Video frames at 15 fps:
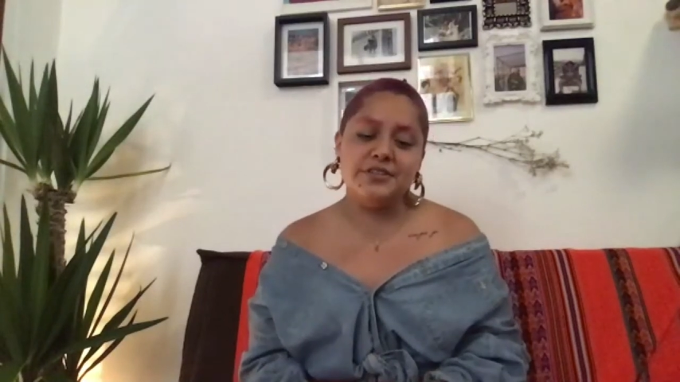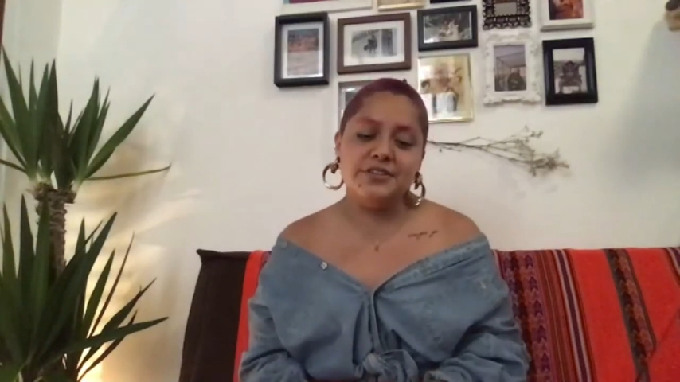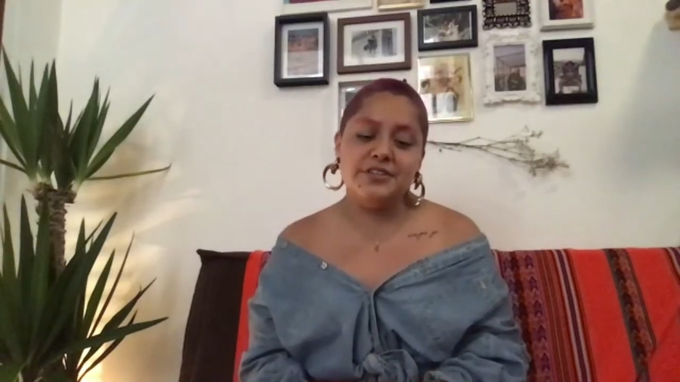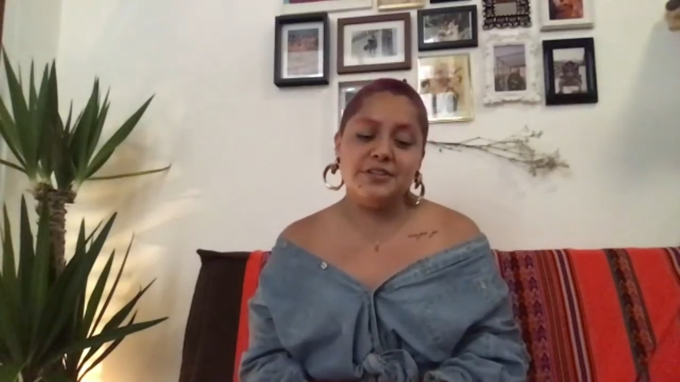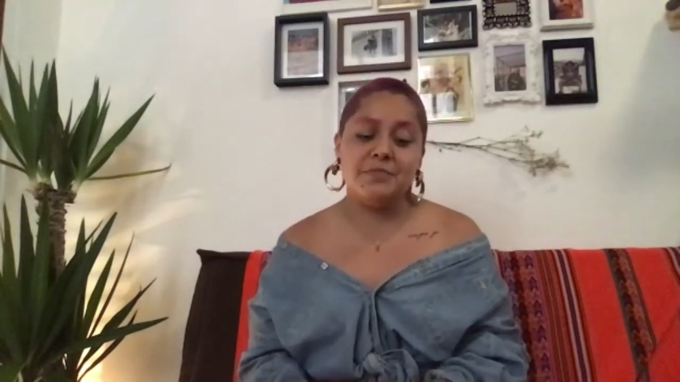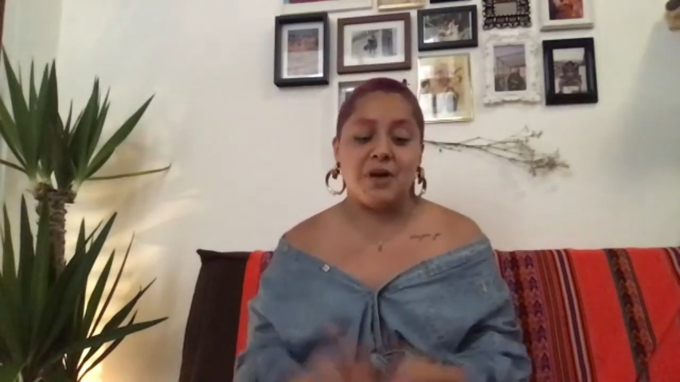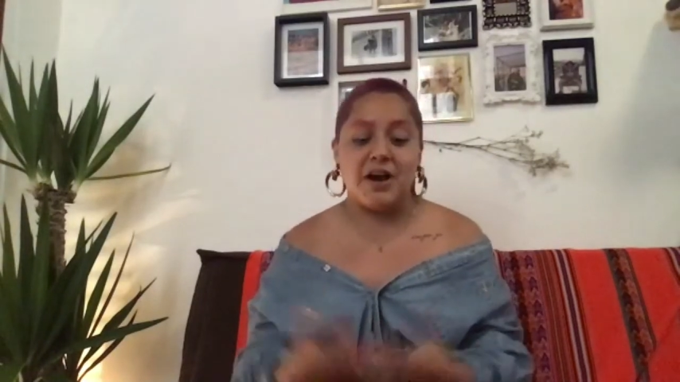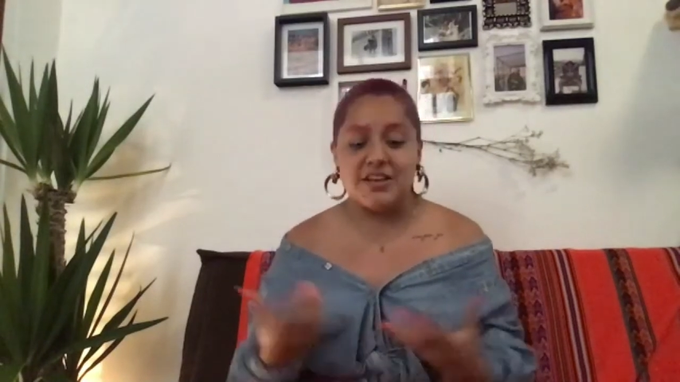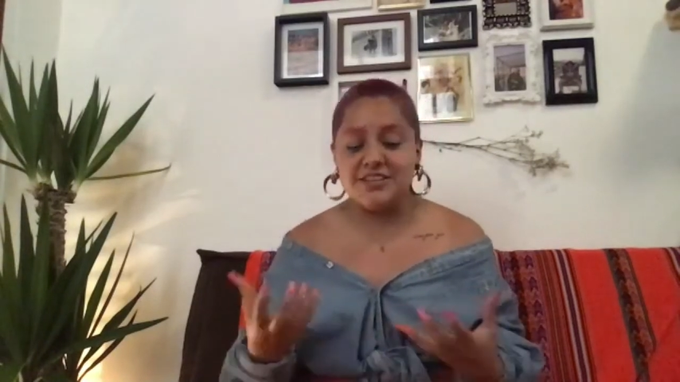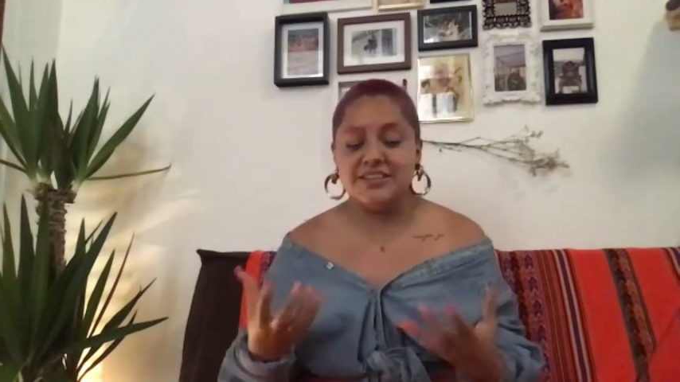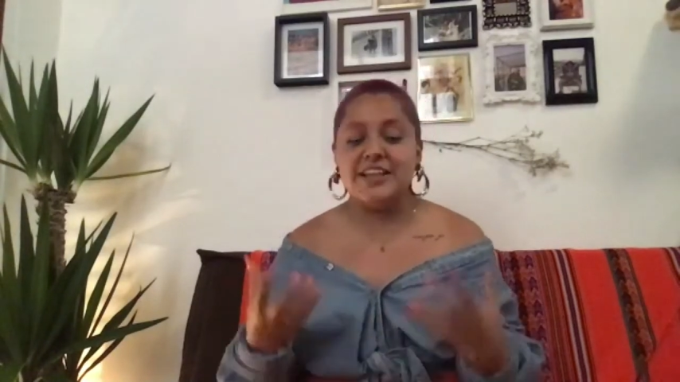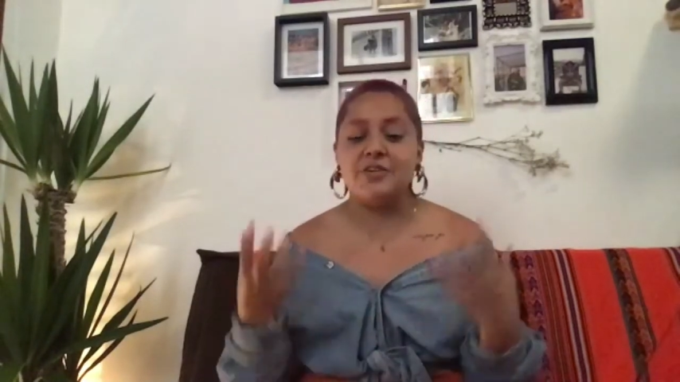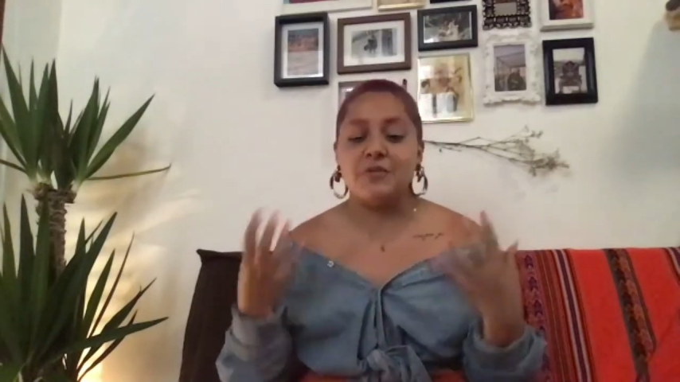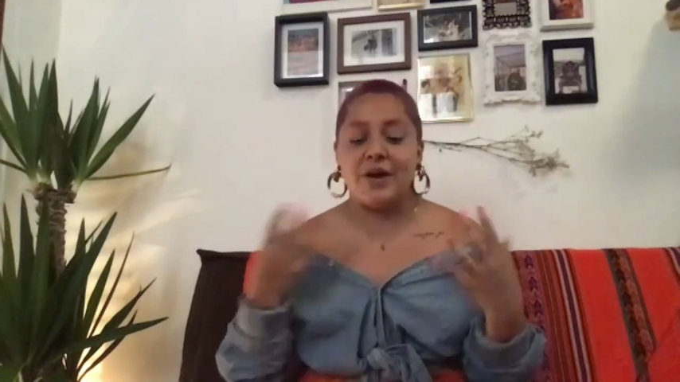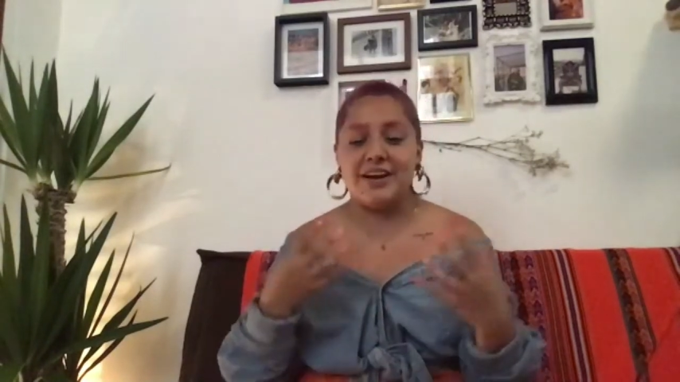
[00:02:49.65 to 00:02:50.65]
the project,
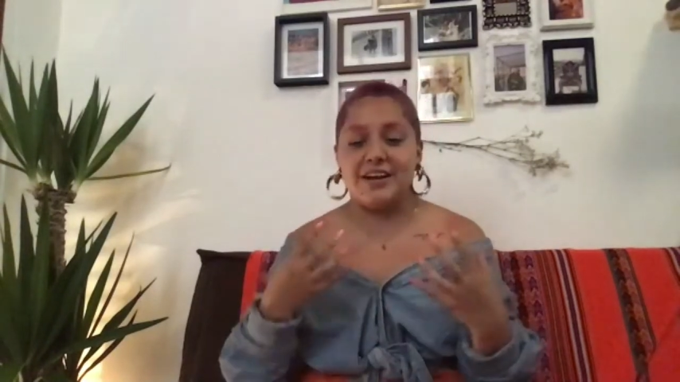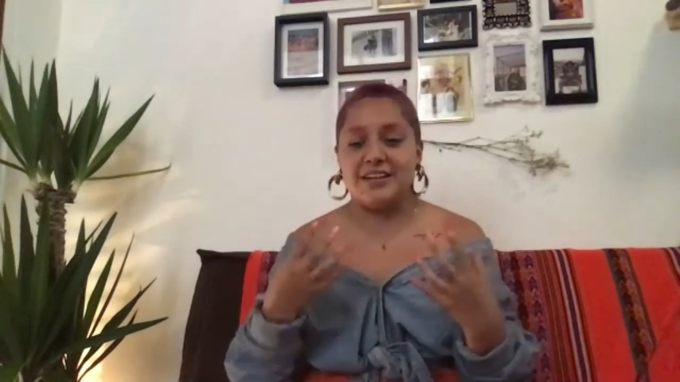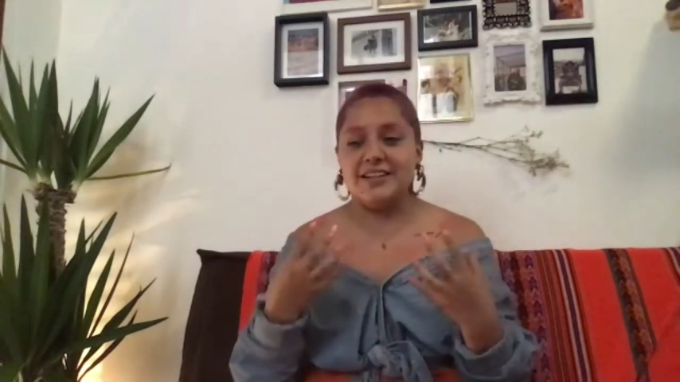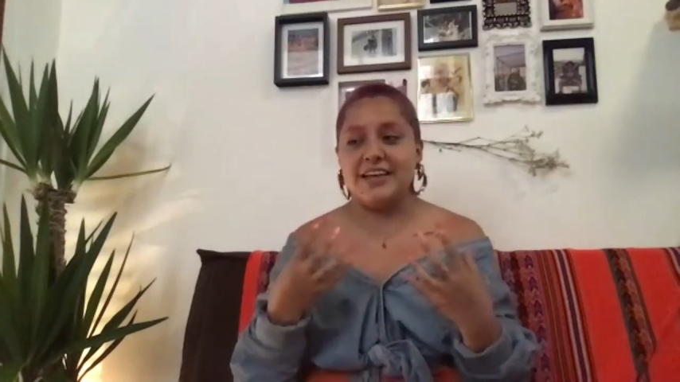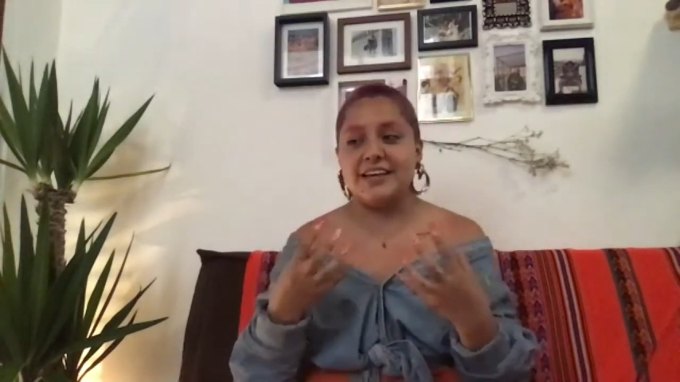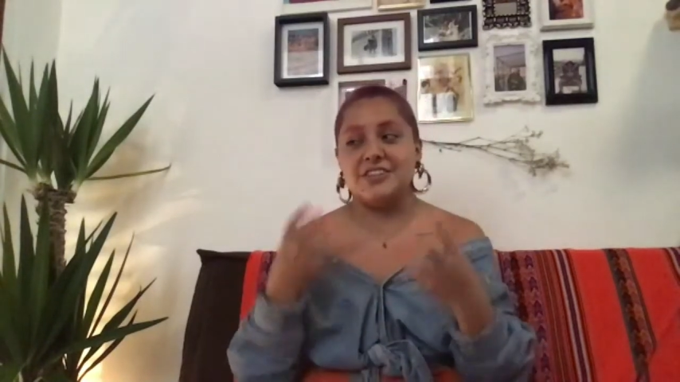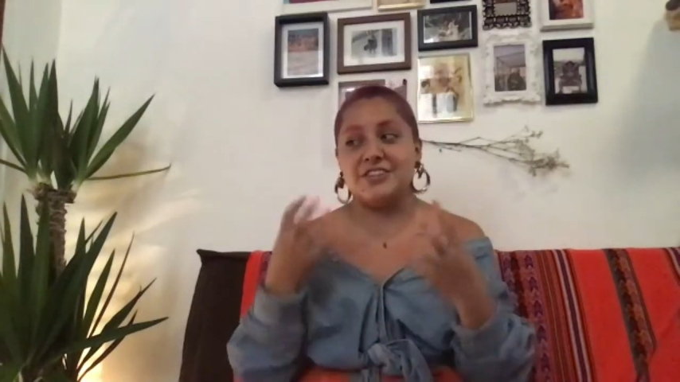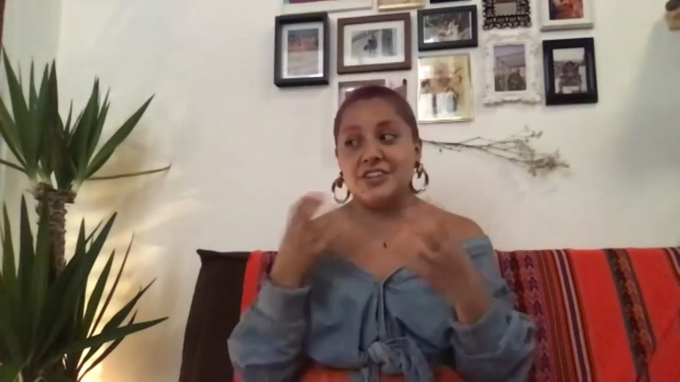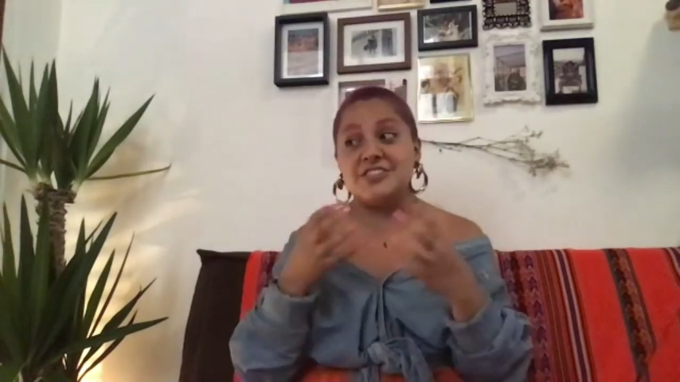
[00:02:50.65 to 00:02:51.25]
like writing like the